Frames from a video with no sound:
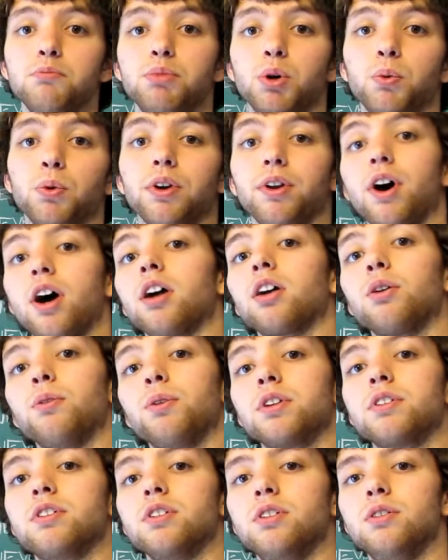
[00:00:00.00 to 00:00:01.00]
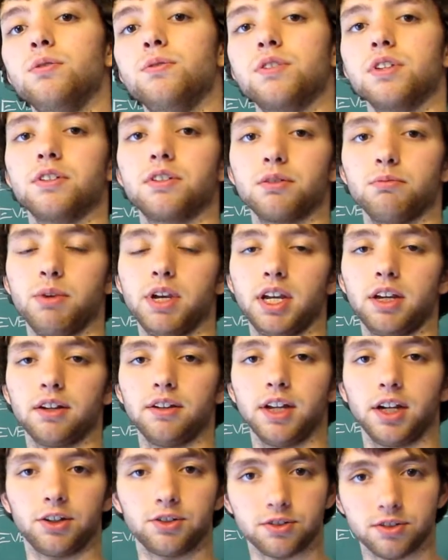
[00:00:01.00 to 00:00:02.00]
but we're not going to use it to make
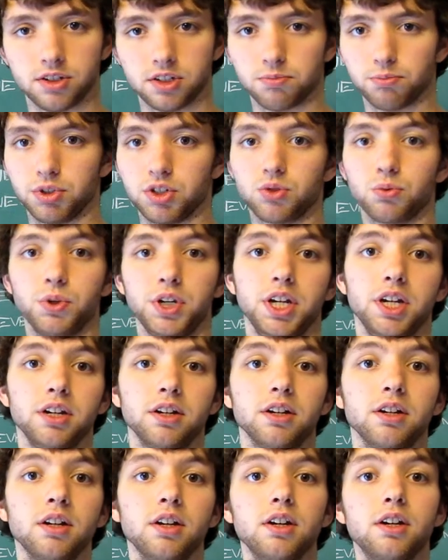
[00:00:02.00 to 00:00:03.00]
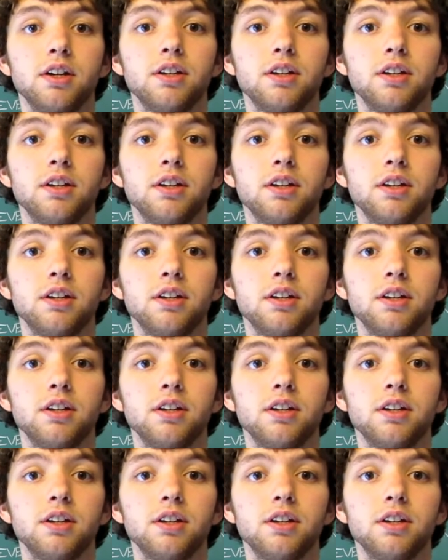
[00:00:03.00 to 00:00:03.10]
connections between